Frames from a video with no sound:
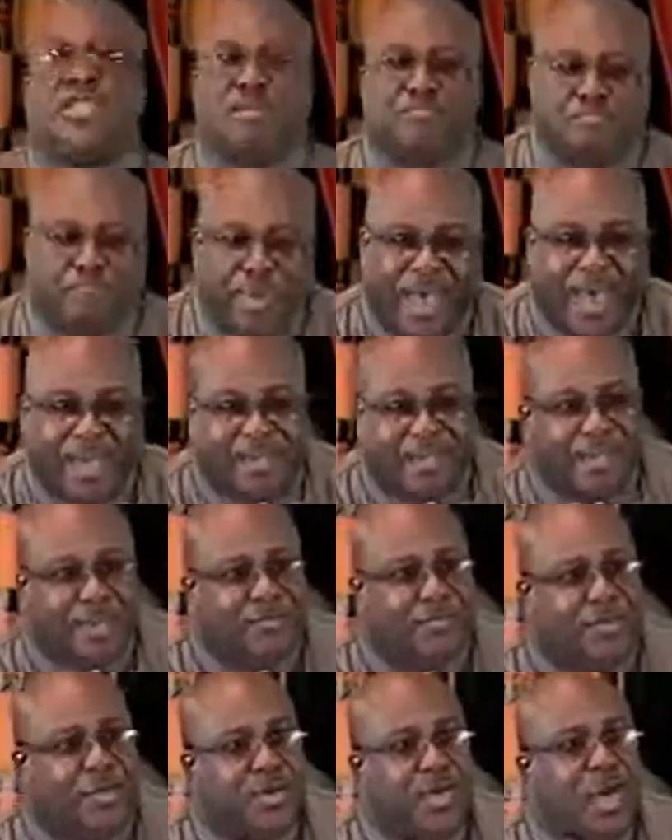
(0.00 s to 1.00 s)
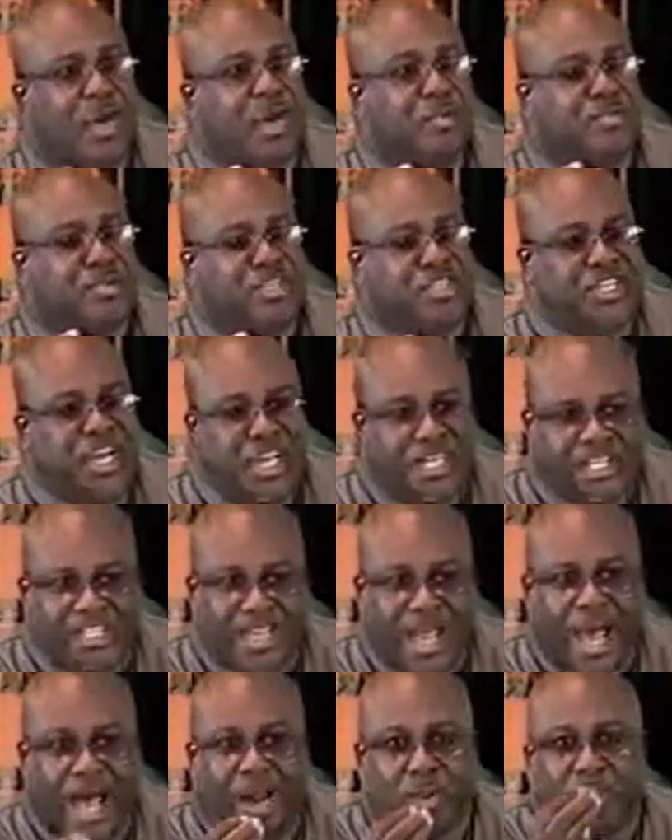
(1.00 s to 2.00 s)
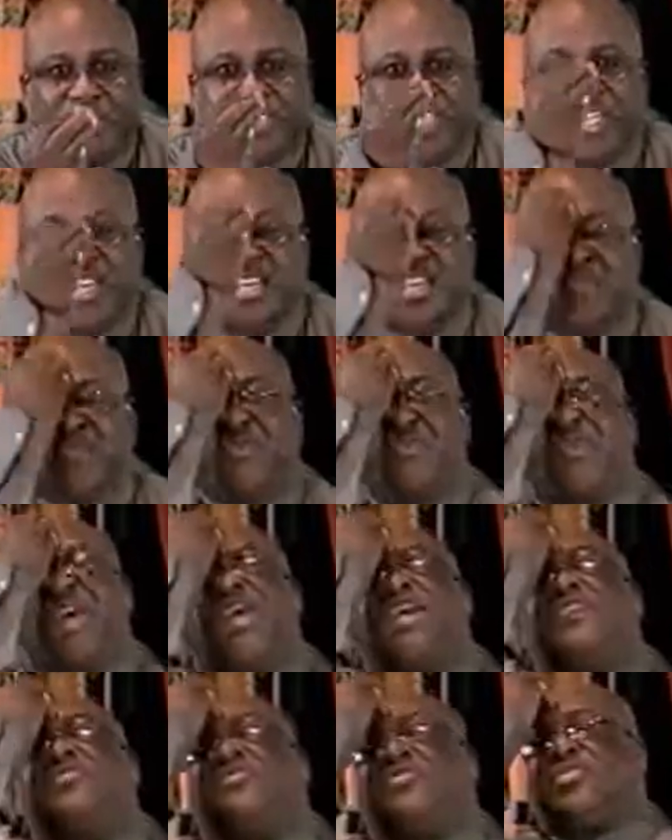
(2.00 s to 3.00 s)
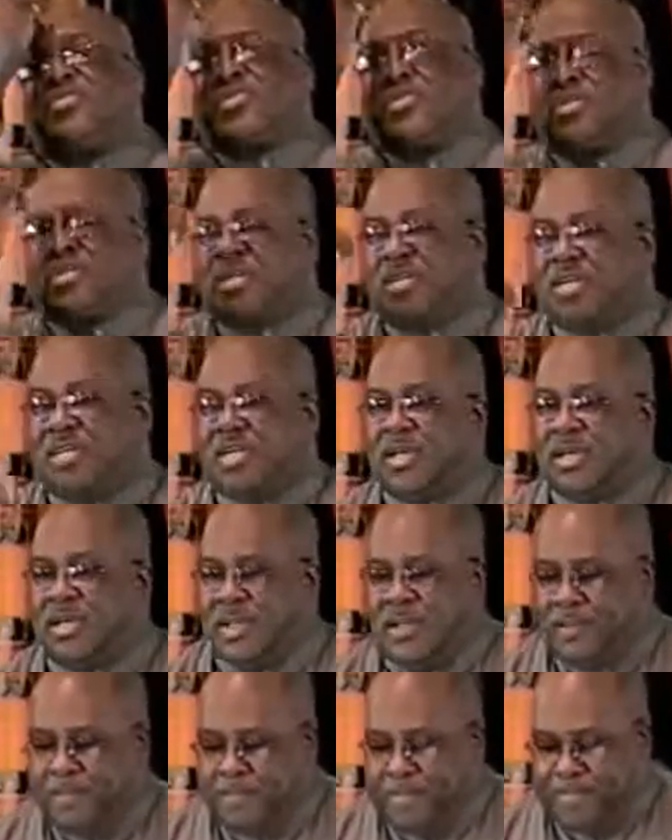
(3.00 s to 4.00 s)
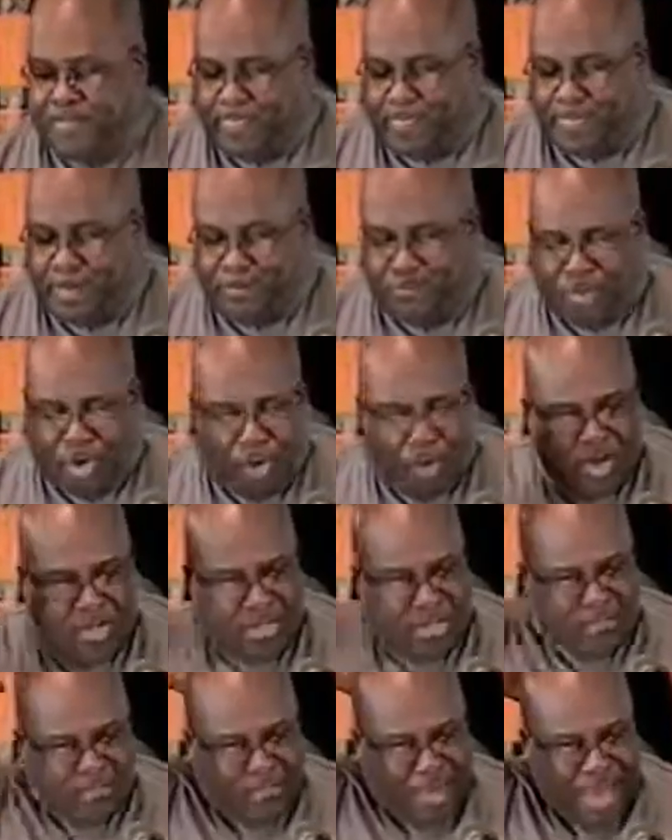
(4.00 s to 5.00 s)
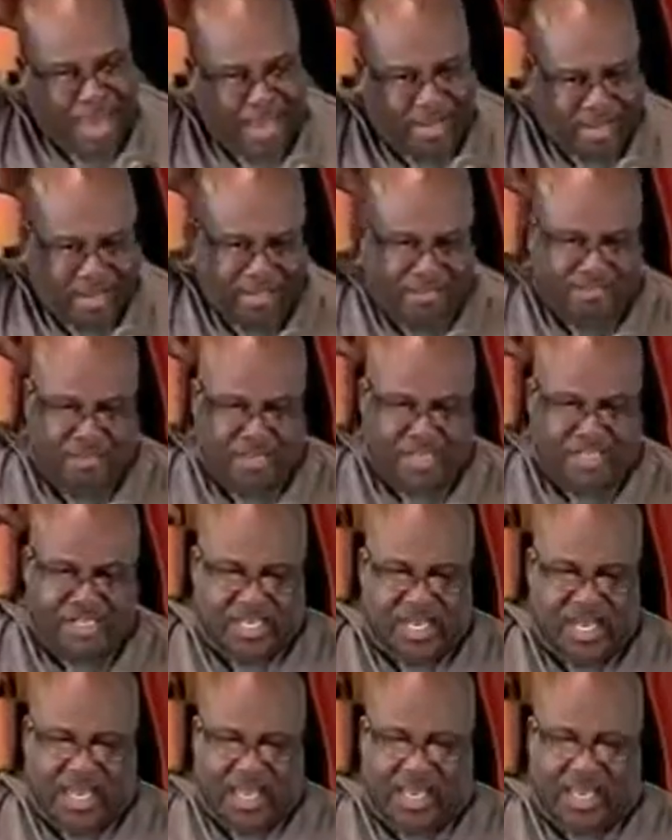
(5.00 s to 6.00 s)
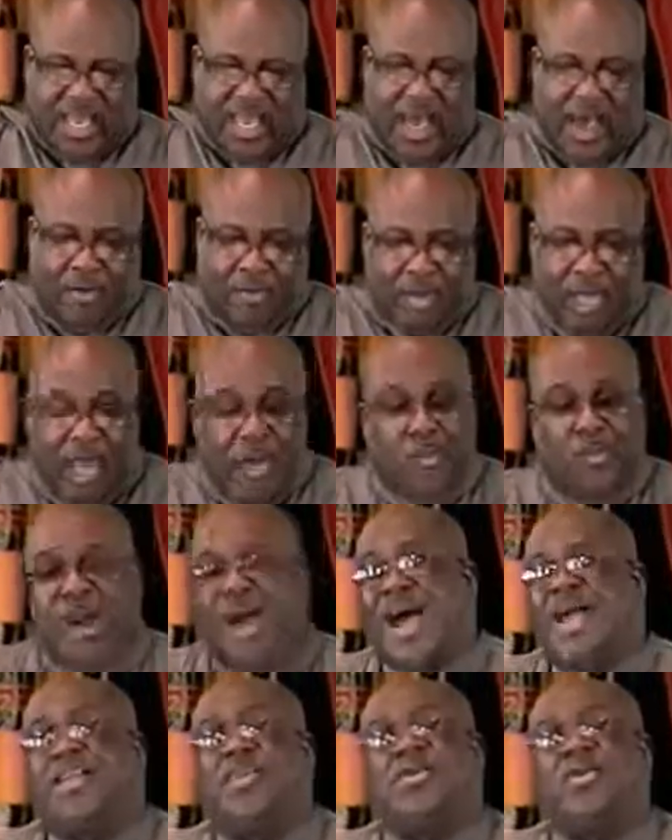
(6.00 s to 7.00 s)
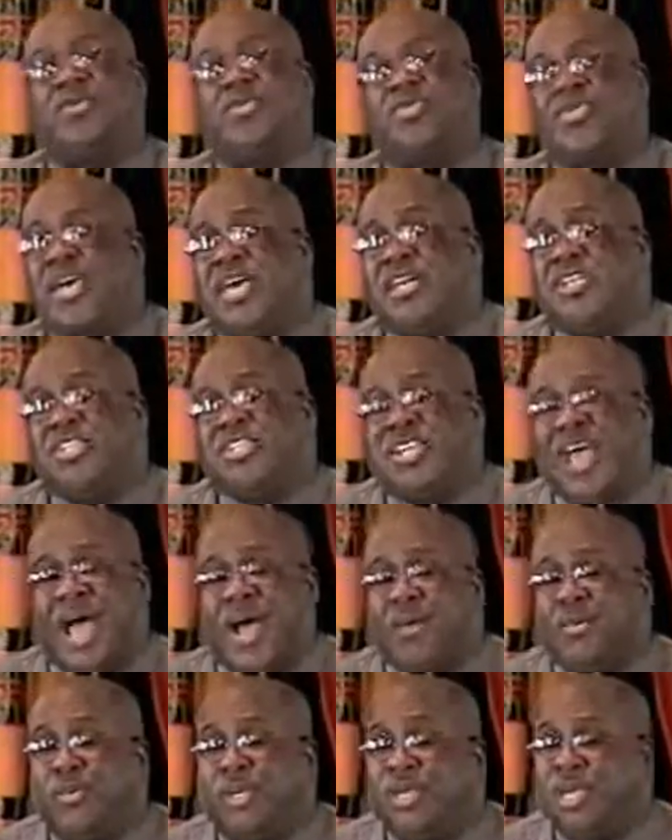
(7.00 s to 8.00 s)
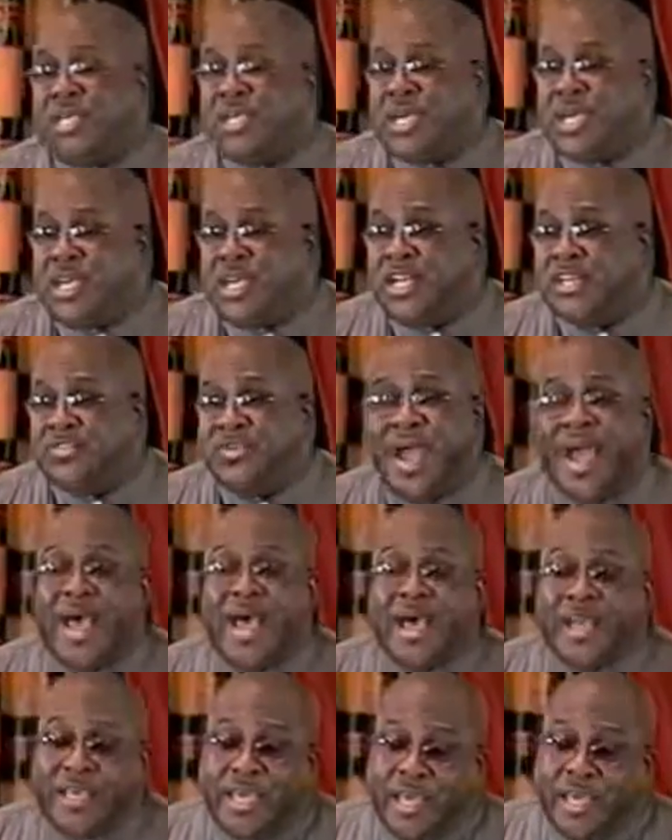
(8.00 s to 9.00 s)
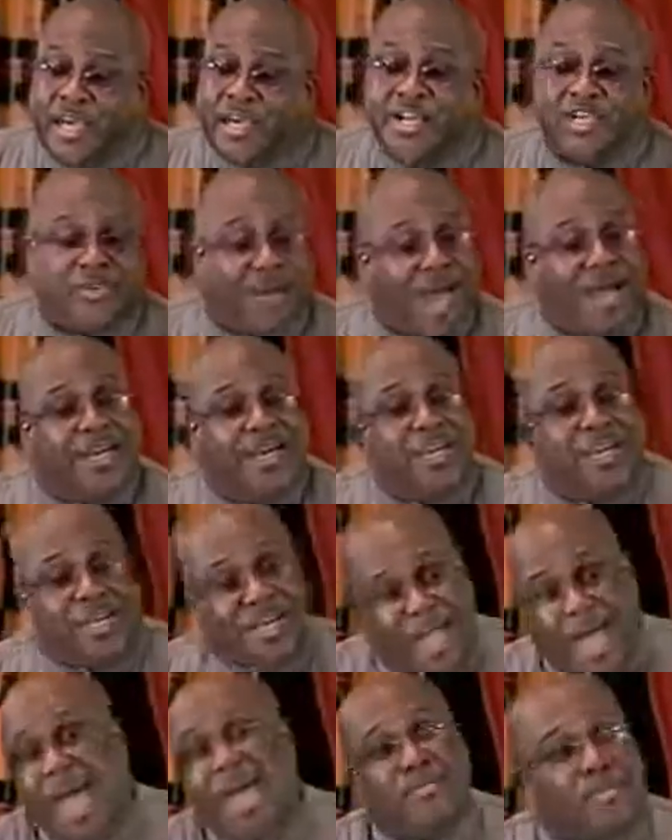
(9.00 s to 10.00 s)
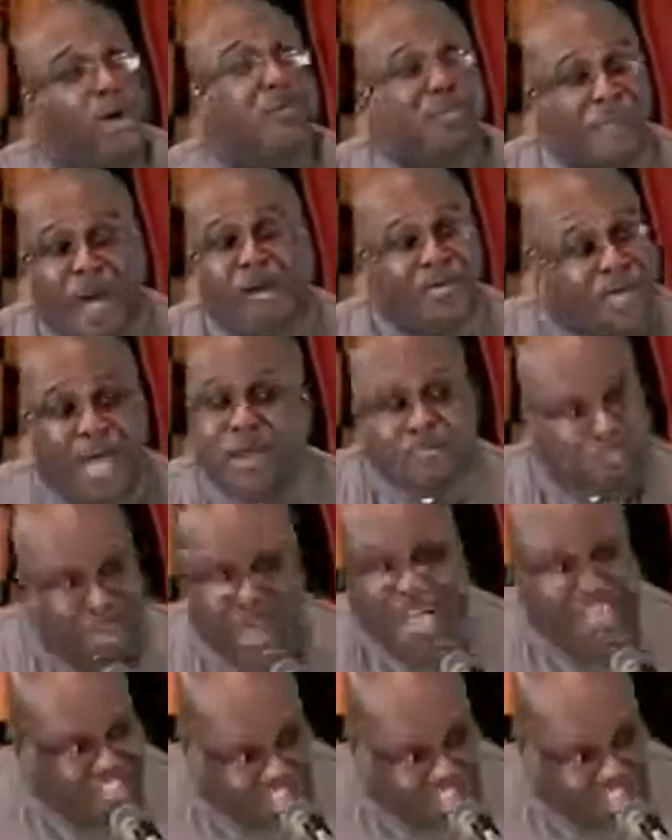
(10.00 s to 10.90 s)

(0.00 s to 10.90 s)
impact of the projectile was in his face, blowing the back of his head out. Why do you think Jacqueline Kennedy tried to climb up out that back